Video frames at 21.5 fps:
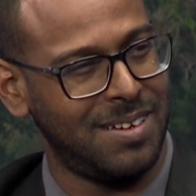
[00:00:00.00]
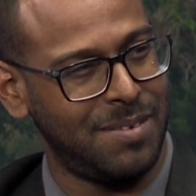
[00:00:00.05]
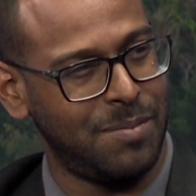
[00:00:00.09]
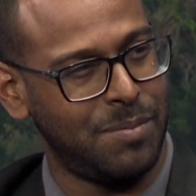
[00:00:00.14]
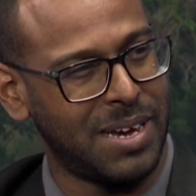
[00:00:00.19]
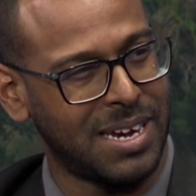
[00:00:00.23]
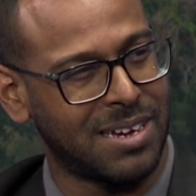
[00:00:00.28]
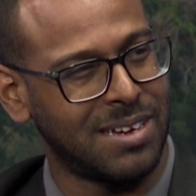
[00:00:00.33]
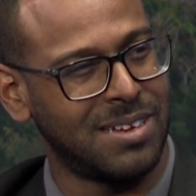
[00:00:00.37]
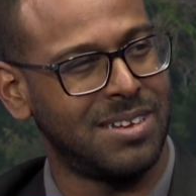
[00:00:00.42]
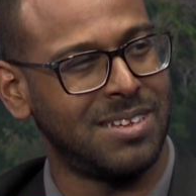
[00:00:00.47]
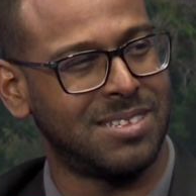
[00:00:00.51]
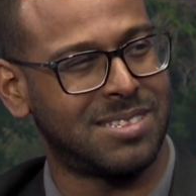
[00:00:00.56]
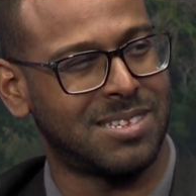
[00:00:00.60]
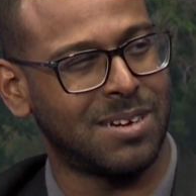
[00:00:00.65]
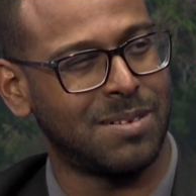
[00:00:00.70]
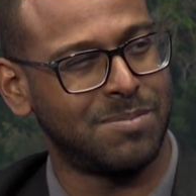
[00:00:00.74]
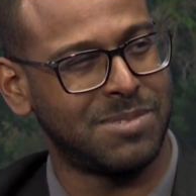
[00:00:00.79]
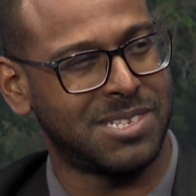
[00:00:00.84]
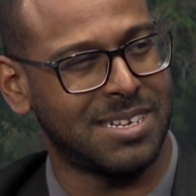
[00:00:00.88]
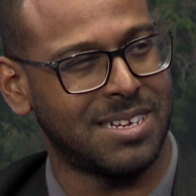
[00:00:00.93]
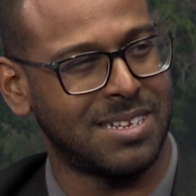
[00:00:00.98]

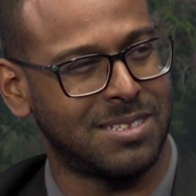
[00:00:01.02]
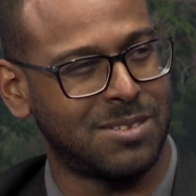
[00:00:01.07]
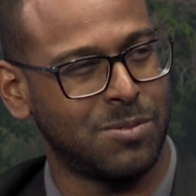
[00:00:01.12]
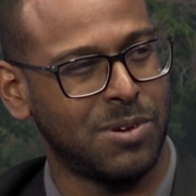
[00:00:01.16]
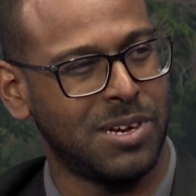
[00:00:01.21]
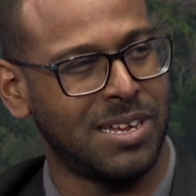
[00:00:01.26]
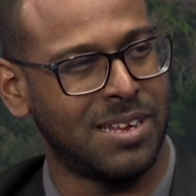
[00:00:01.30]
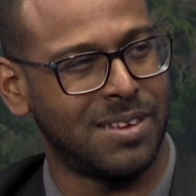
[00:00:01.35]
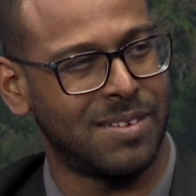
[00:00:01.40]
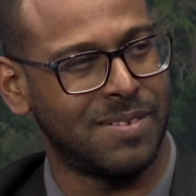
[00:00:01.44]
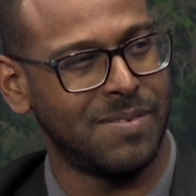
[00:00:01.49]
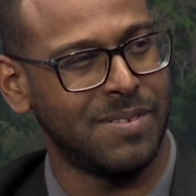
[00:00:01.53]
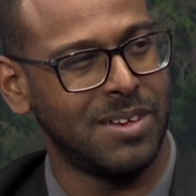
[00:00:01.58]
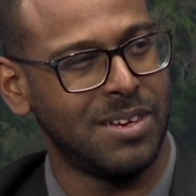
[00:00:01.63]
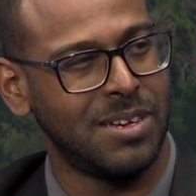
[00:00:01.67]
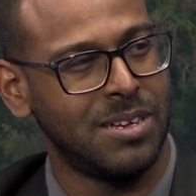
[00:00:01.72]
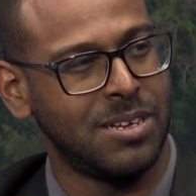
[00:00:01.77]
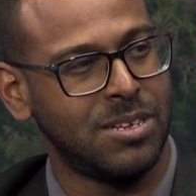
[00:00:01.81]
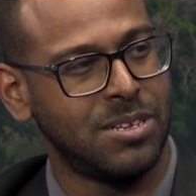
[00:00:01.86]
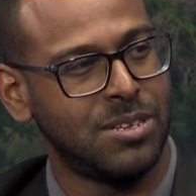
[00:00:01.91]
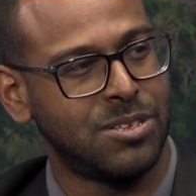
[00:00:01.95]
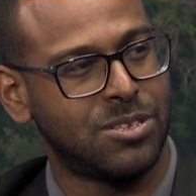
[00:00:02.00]
mechanisms as well.
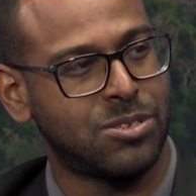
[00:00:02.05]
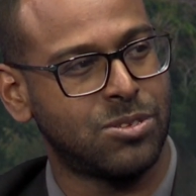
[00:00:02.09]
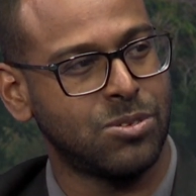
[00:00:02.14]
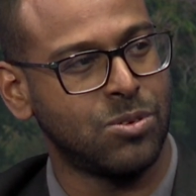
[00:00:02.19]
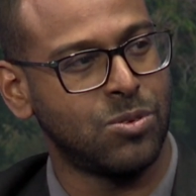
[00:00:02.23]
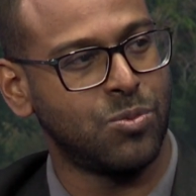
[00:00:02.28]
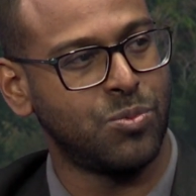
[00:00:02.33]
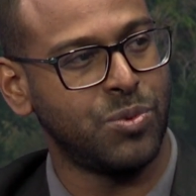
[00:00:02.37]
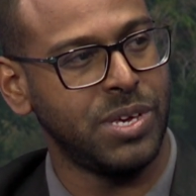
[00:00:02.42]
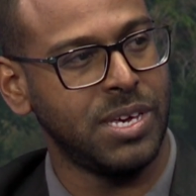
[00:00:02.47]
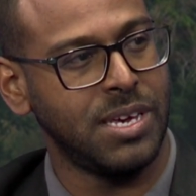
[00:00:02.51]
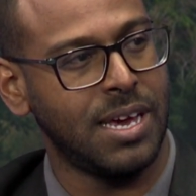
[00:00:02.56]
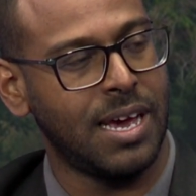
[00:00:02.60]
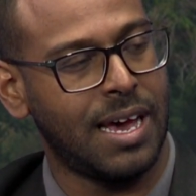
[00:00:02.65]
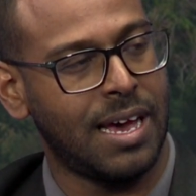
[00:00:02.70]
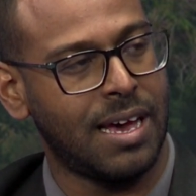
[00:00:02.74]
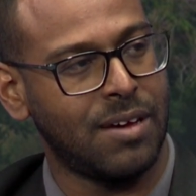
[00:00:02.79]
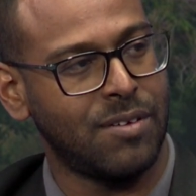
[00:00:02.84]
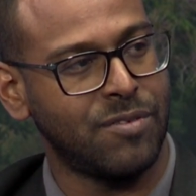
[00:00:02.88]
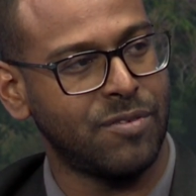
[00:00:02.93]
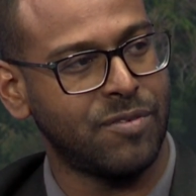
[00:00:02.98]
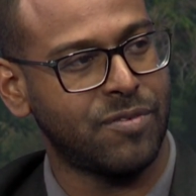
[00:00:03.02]
So we
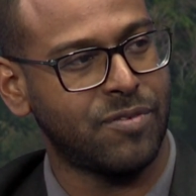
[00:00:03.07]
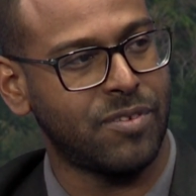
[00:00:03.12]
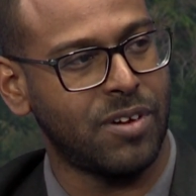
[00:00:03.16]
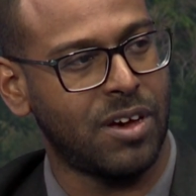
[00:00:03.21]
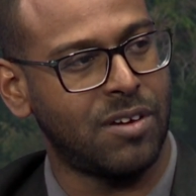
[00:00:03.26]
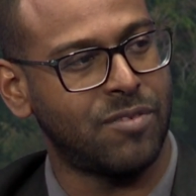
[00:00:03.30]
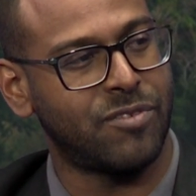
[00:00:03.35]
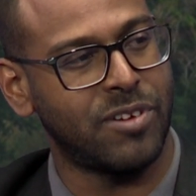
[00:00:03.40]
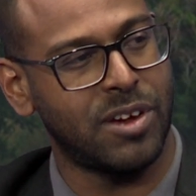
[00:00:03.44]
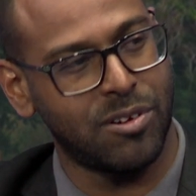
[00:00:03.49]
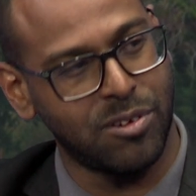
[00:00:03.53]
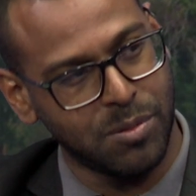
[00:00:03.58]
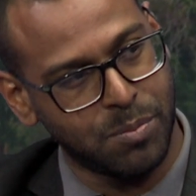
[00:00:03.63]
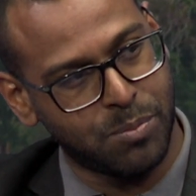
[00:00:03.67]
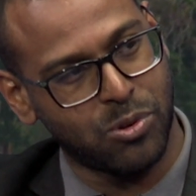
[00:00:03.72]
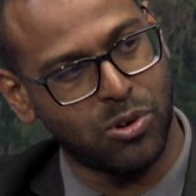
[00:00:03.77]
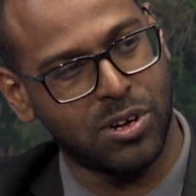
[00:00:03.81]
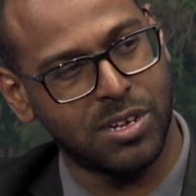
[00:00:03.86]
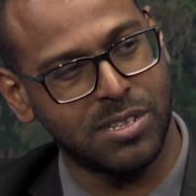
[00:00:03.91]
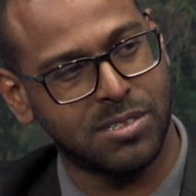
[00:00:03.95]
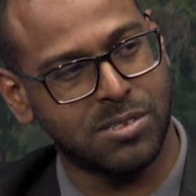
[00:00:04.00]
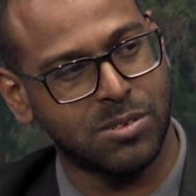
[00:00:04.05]
have a very
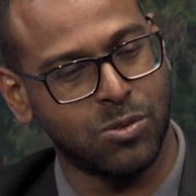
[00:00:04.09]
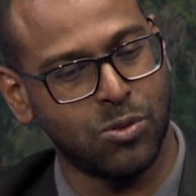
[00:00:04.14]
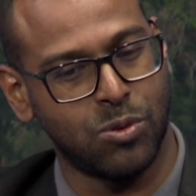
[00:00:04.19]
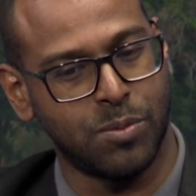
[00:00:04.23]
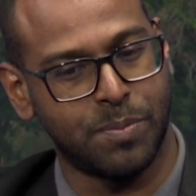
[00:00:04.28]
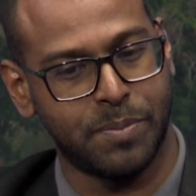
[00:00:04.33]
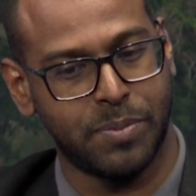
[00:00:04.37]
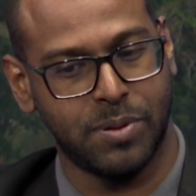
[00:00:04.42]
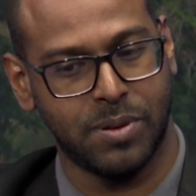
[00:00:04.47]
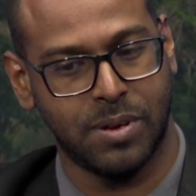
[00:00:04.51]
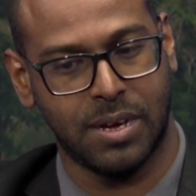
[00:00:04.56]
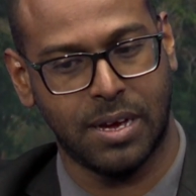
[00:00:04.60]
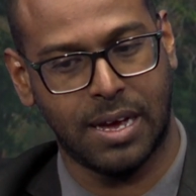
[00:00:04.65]
broad scope